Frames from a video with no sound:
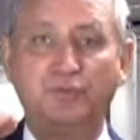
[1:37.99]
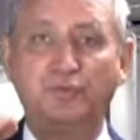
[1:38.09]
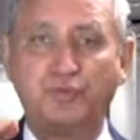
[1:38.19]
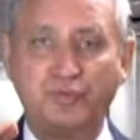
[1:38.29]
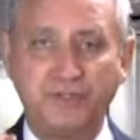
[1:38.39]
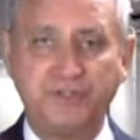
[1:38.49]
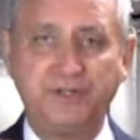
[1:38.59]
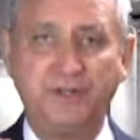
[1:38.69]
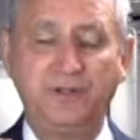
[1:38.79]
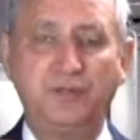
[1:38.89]

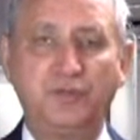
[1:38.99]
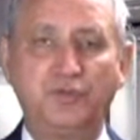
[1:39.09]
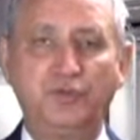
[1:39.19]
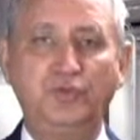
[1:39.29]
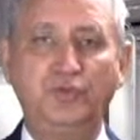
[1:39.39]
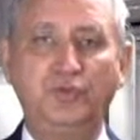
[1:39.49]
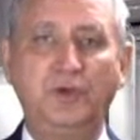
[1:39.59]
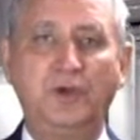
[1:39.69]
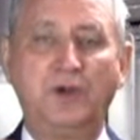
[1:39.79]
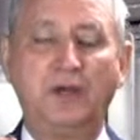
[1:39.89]
nutrition to
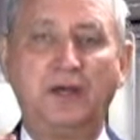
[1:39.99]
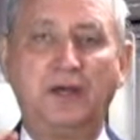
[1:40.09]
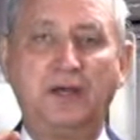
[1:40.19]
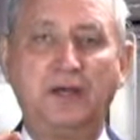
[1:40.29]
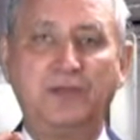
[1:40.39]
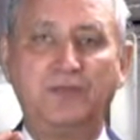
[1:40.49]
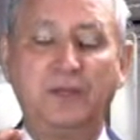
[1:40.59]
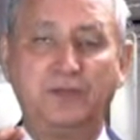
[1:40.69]
the